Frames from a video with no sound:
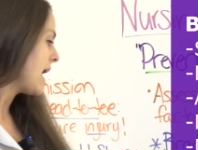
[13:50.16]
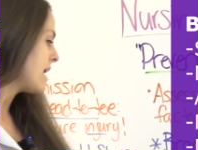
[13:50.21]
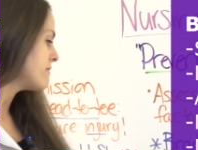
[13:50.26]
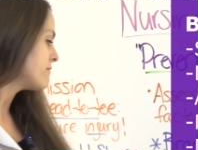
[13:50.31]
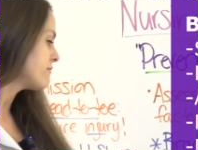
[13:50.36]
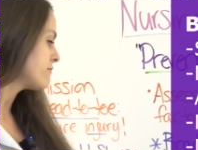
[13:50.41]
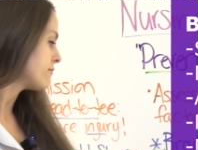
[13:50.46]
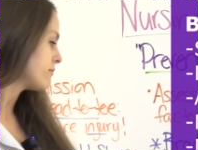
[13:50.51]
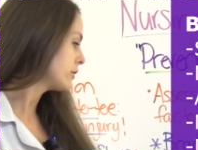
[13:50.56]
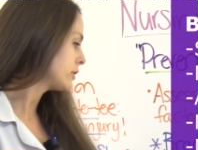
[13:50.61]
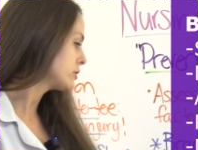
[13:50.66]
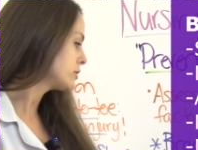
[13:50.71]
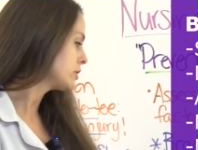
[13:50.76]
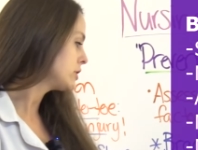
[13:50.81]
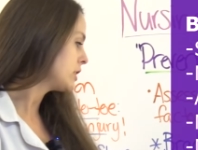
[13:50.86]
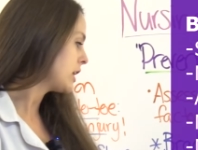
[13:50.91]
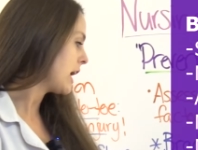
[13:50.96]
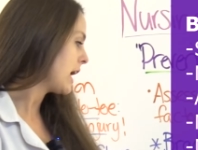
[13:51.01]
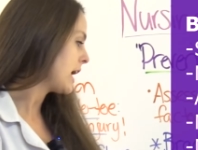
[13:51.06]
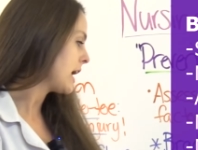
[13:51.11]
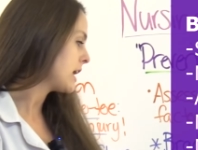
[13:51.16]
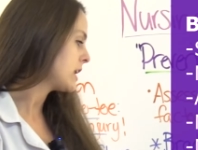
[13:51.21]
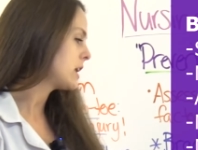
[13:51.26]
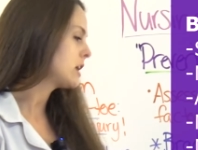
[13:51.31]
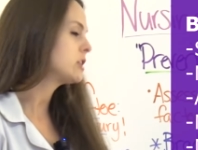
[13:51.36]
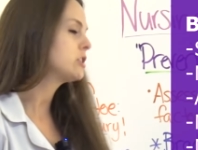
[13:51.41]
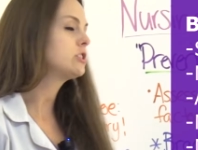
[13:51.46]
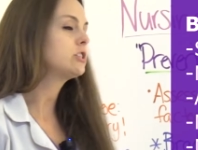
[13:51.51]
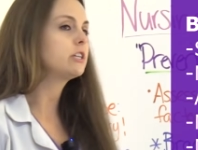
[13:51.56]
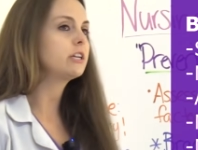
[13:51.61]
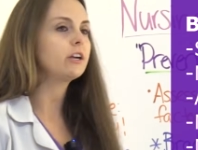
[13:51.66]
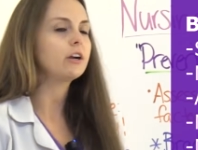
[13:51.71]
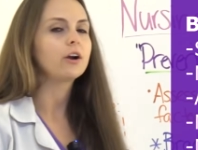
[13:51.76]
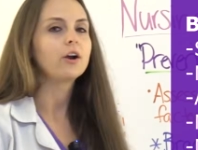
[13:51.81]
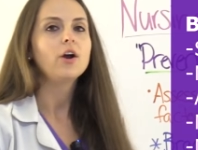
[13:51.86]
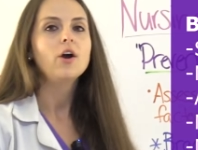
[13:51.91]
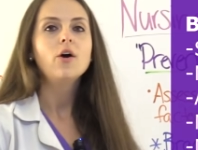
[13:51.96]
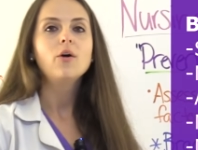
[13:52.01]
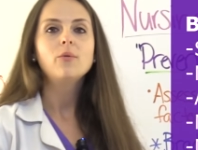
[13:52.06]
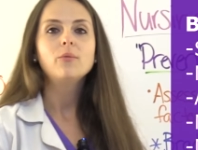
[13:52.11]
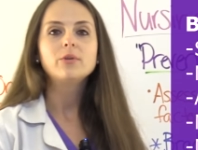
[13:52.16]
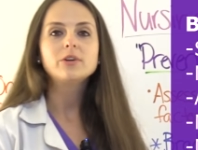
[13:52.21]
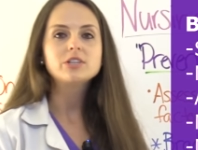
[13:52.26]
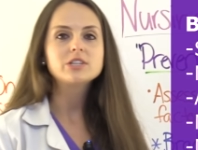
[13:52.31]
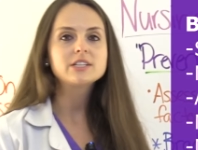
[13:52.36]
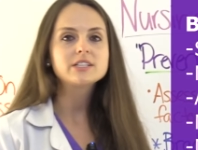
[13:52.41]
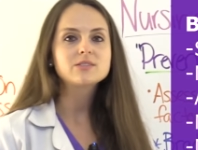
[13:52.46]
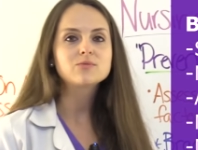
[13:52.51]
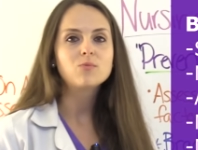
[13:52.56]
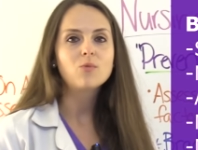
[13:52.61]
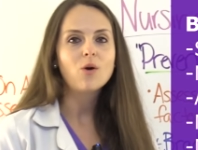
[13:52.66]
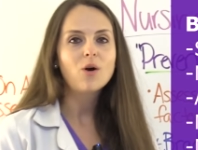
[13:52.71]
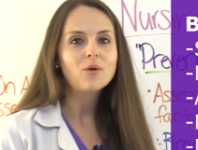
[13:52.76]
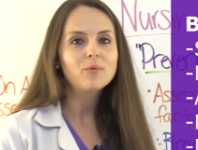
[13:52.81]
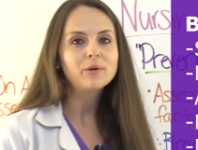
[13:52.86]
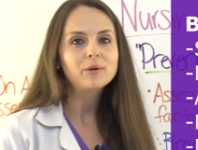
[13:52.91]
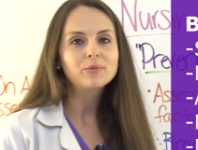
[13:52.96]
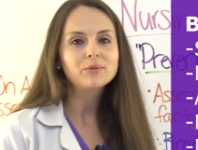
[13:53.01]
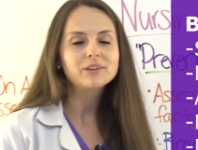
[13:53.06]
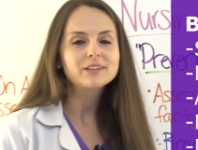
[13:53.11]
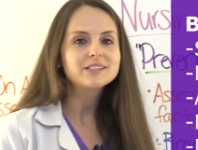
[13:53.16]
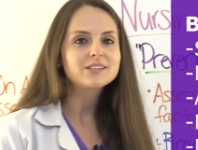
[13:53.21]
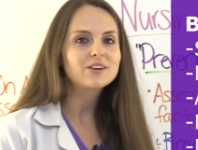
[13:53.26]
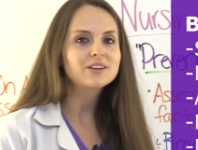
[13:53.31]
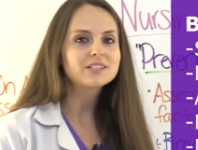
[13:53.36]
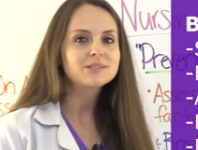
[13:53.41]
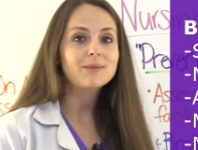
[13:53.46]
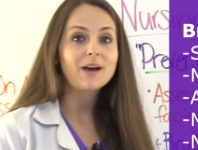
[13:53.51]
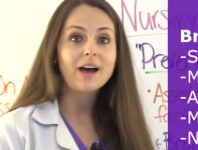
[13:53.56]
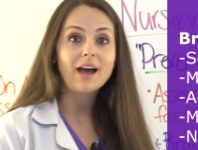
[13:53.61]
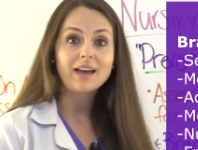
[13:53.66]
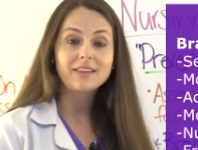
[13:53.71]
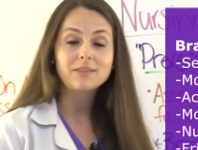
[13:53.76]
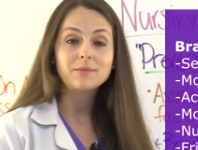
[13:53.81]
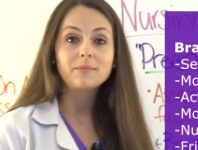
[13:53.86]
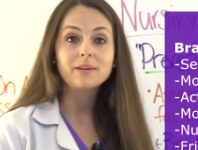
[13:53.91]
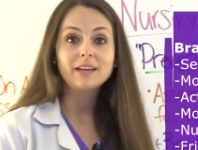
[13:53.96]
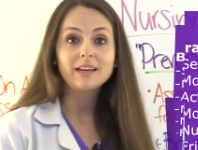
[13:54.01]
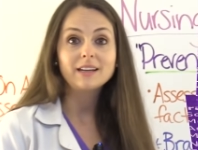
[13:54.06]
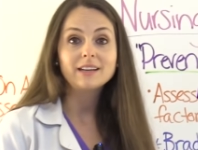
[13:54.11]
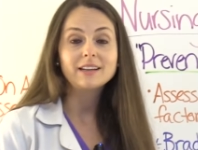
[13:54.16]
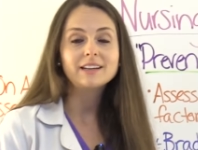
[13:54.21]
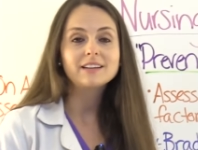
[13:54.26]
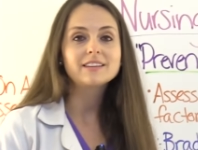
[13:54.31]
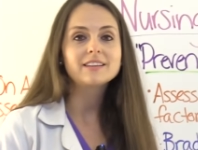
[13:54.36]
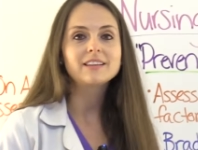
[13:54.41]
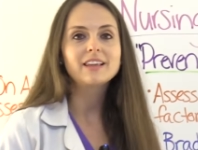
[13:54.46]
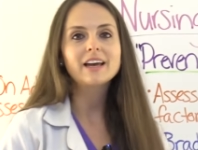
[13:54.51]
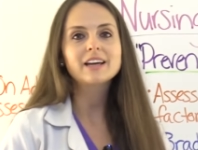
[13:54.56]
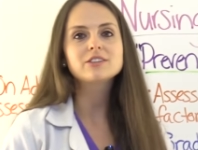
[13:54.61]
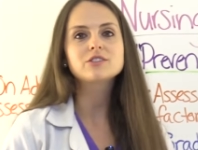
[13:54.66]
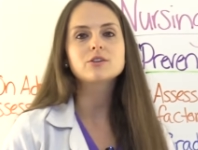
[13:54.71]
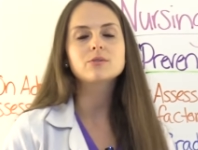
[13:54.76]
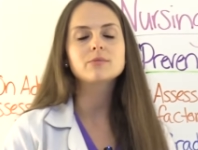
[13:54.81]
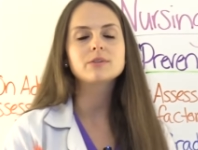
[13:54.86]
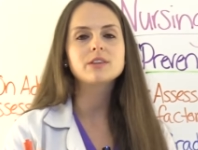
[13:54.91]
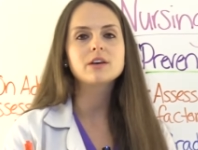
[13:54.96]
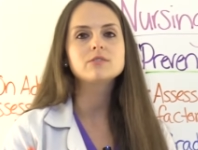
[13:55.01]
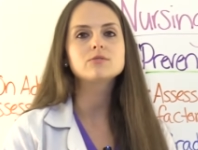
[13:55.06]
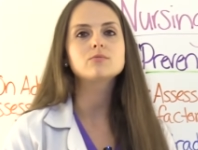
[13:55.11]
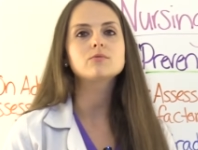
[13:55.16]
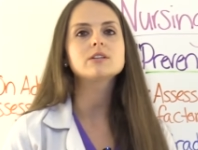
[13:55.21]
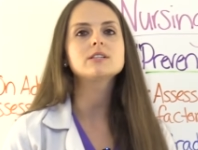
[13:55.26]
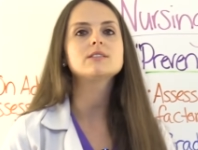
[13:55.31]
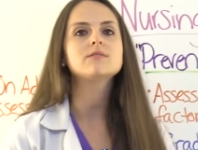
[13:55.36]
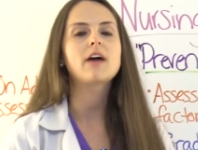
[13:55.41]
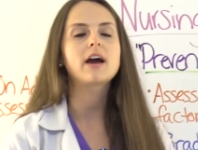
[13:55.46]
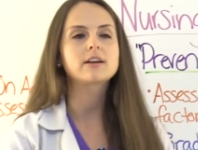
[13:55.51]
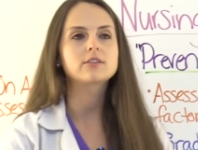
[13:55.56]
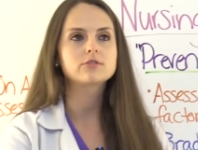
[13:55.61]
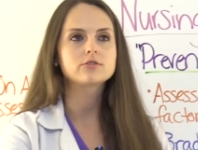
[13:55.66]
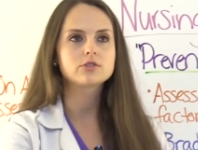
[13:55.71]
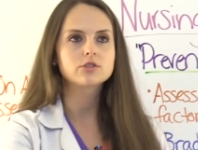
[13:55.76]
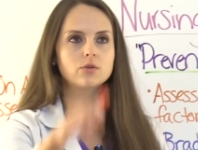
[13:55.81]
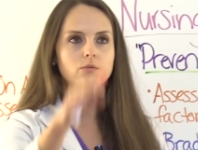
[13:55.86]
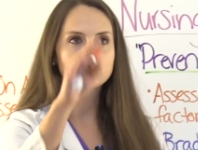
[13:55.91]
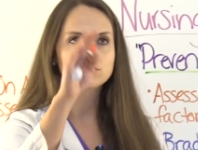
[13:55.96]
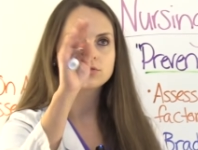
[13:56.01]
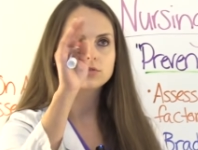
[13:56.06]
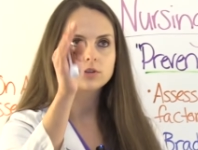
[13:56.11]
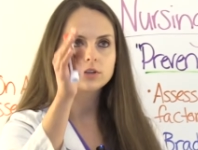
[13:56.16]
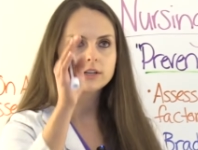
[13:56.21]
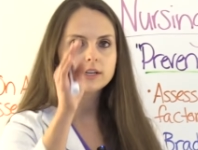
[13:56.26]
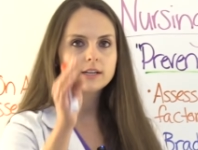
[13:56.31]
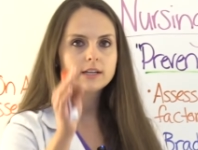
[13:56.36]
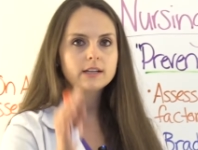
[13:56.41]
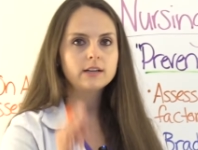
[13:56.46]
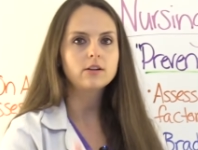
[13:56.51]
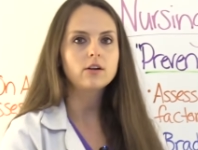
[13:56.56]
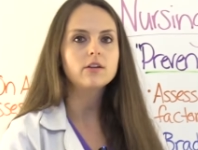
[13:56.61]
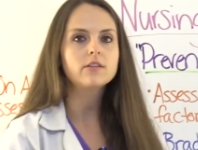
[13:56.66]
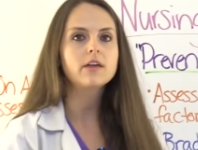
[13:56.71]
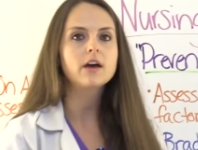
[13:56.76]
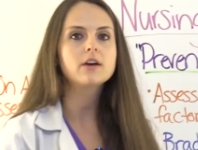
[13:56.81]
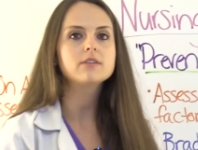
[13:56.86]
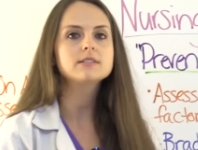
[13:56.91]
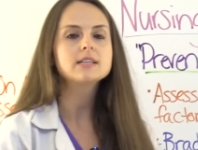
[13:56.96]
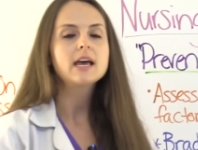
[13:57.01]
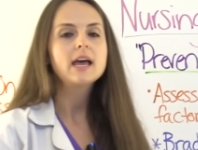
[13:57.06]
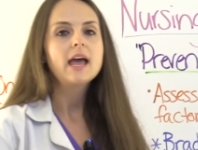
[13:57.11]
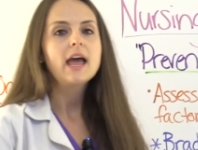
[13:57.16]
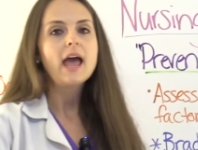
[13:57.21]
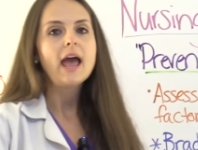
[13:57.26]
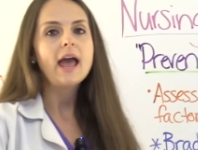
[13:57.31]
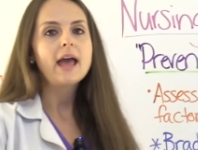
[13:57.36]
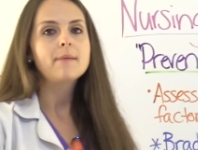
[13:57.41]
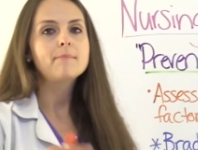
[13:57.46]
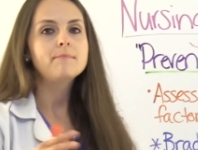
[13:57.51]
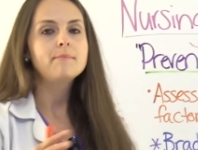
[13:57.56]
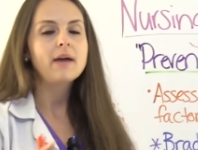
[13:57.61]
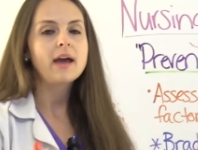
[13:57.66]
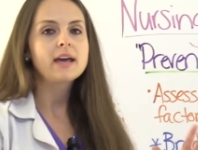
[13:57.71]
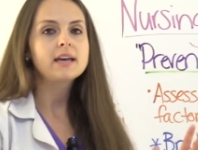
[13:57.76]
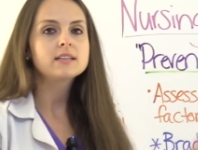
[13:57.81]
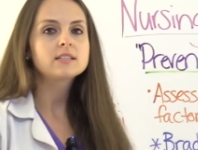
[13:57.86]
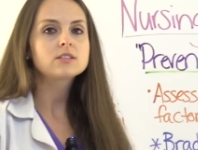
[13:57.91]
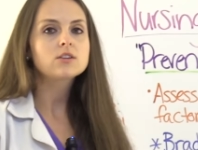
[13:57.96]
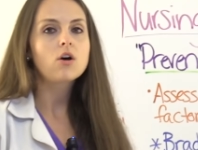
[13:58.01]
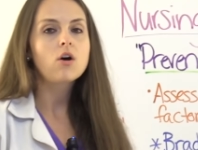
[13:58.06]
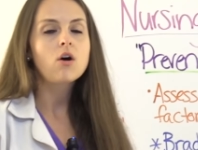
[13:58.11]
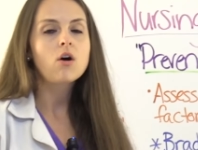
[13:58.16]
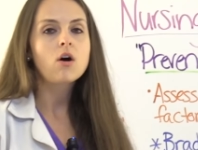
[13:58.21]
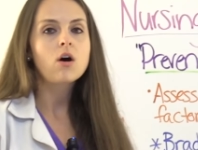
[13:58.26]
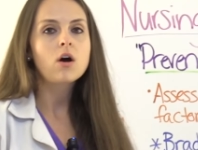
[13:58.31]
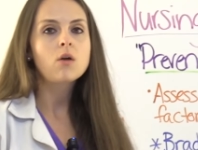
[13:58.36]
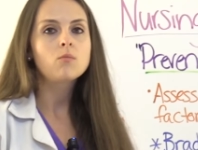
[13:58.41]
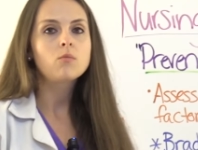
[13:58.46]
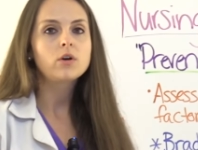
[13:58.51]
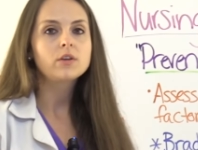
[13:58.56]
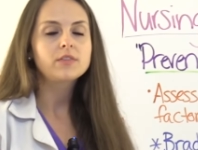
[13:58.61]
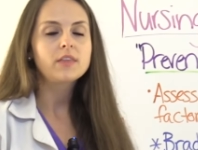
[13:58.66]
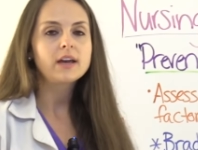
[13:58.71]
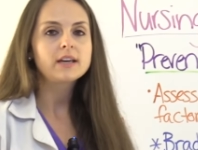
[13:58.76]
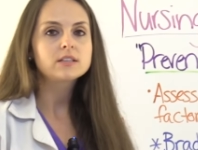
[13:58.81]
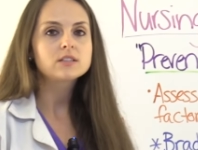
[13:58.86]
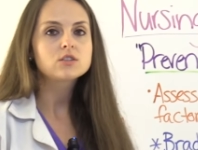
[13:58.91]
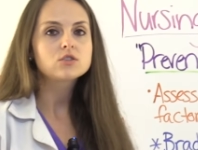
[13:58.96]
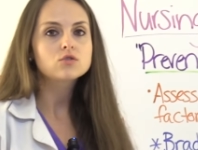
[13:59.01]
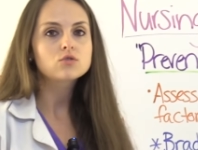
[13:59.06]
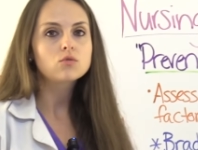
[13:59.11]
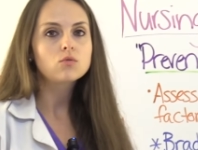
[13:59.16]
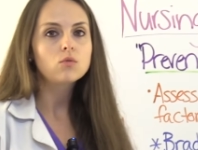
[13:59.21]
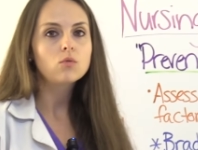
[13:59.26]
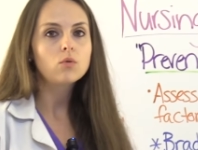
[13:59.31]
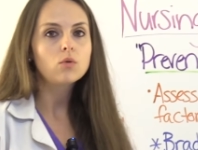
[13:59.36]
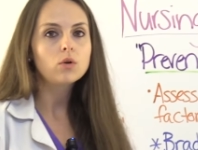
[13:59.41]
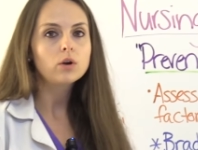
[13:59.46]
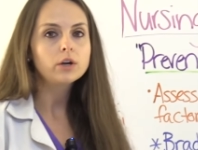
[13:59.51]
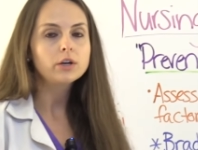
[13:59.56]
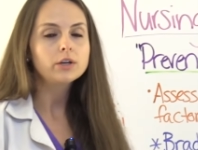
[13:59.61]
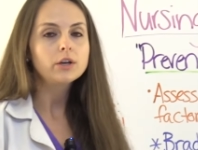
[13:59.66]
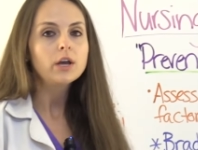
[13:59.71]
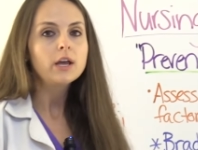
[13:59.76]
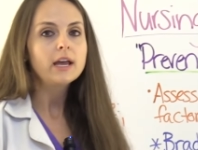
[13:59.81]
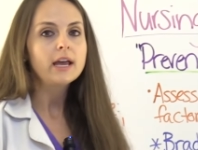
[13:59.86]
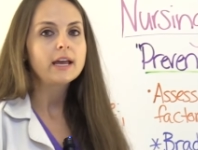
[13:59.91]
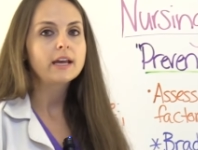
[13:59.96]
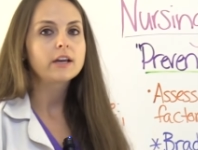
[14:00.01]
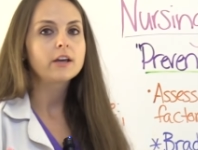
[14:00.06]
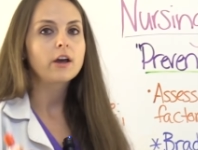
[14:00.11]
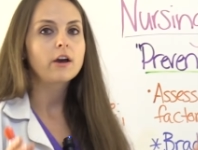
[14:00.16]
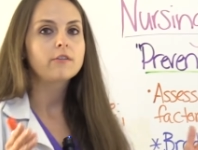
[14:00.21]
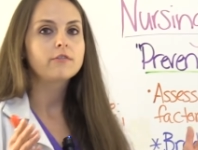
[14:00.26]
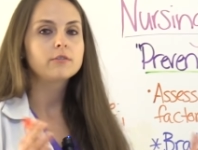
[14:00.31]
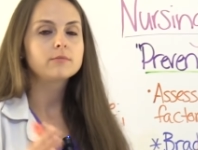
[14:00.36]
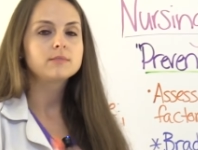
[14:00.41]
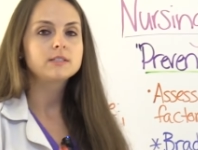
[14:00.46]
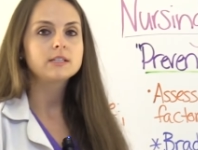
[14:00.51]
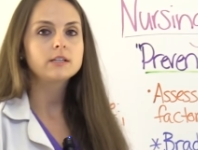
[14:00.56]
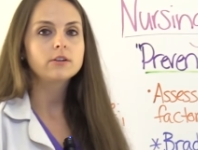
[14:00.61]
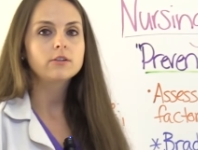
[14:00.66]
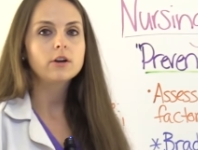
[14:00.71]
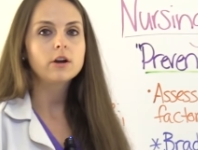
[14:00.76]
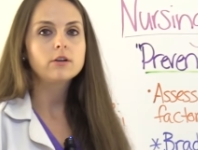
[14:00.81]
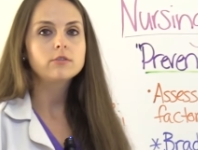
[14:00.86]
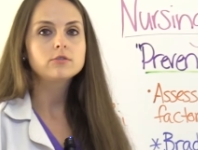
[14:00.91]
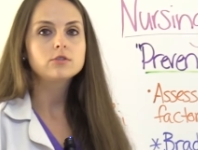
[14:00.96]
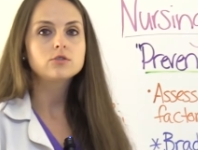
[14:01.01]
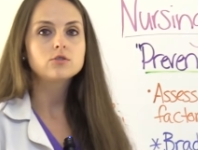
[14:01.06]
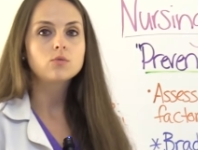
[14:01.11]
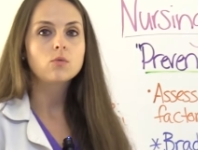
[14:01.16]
and friction and shear which is what we really talked about at the beginning of the lecture with those risk factors. So we're looking at all those and based on what they score, it can go from zero to